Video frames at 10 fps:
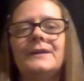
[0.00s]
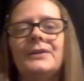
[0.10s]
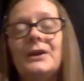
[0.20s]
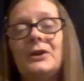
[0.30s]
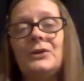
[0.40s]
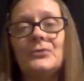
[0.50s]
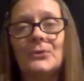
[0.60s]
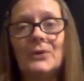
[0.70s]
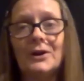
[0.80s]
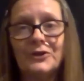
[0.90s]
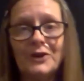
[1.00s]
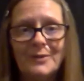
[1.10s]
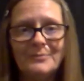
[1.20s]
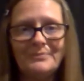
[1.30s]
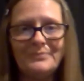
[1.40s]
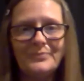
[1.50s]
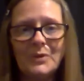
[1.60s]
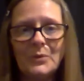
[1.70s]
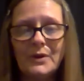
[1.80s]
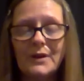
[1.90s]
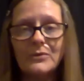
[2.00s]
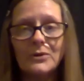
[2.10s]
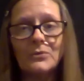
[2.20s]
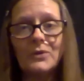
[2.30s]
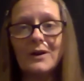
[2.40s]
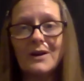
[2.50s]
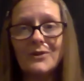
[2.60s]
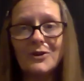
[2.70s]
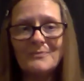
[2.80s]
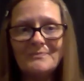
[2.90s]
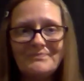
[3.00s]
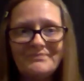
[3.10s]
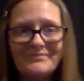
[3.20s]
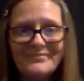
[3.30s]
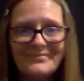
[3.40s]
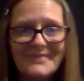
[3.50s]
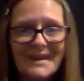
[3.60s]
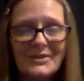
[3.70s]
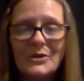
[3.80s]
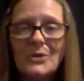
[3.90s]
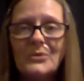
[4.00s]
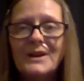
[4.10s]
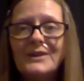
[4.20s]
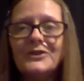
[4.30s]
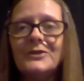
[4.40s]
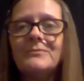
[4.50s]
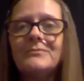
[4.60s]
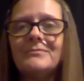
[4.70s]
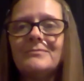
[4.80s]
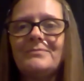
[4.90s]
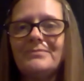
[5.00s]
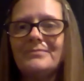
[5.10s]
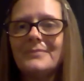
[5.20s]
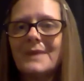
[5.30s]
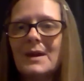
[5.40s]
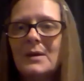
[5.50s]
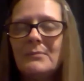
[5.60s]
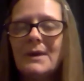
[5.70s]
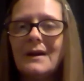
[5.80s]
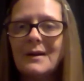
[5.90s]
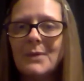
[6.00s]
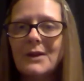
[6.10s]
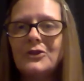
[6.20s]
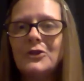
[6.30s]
Thank you for watching, whenever and wherever. And as always, may God bless